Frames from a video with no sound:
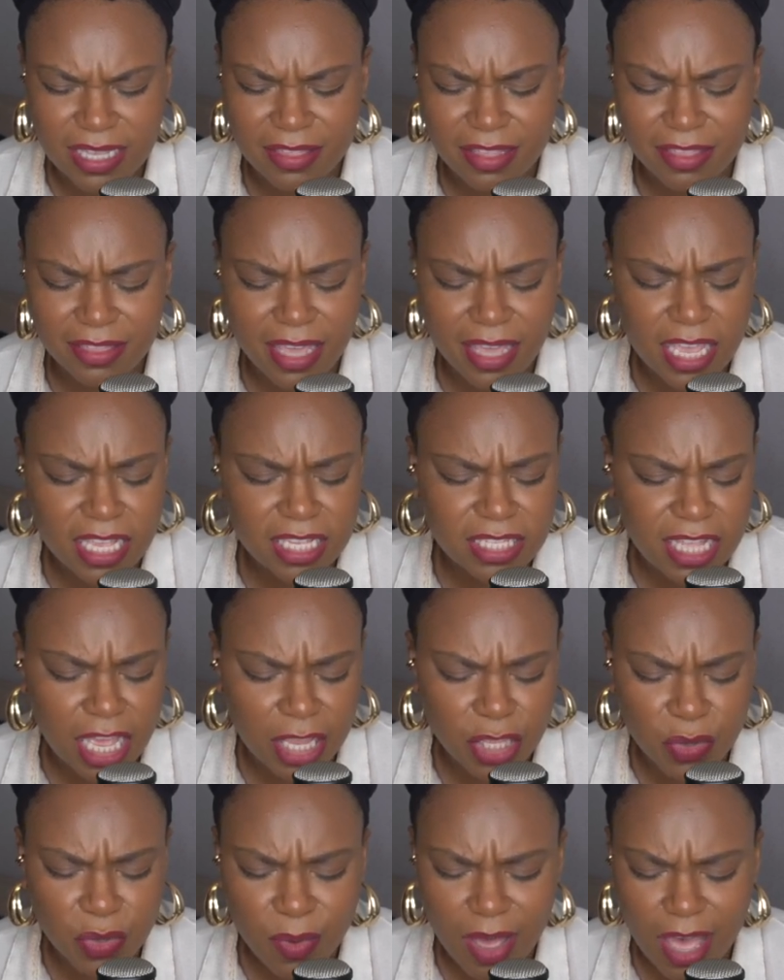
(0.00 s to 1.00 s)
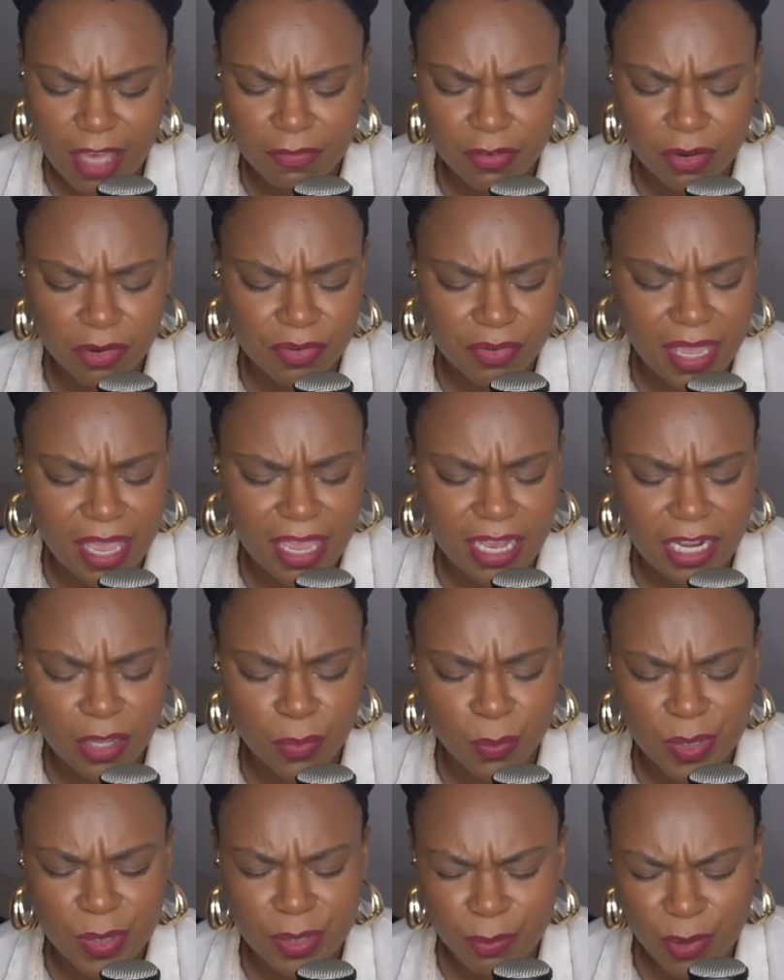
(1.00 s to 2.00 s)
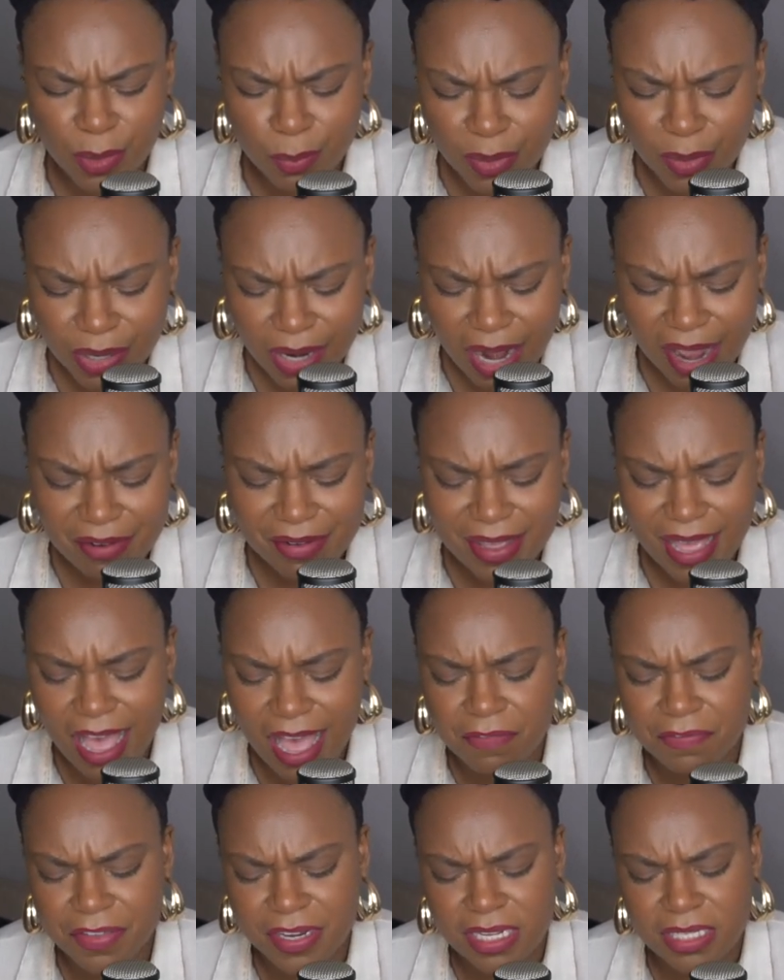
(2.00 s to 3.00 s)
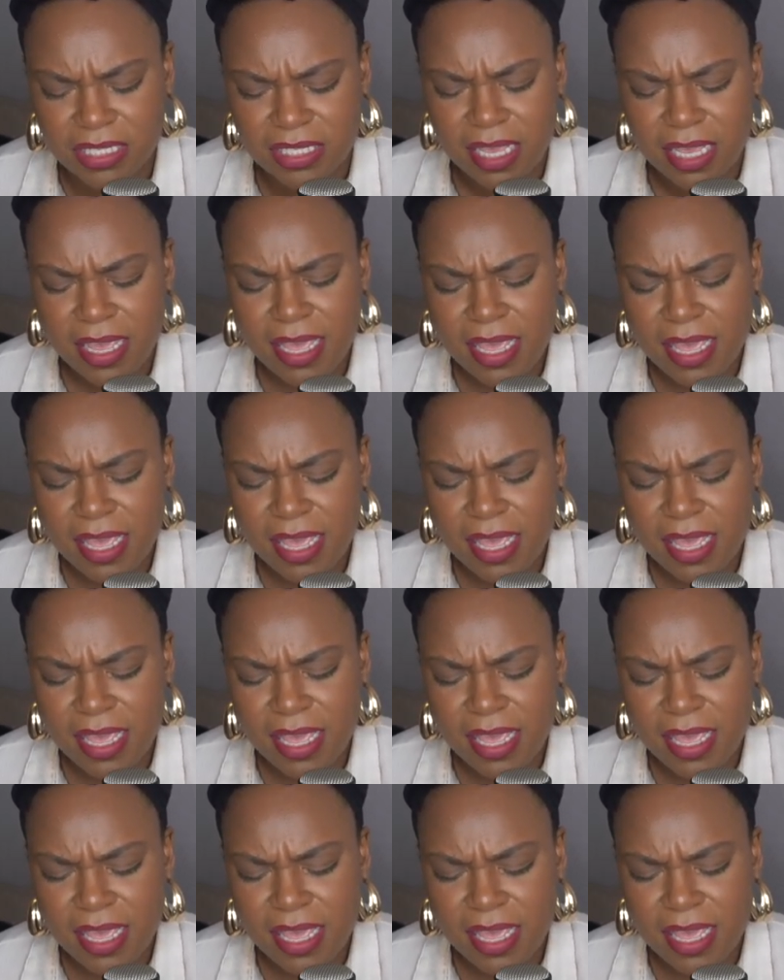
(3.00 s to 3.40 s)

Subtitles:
in the things that You have created, when we put our confidence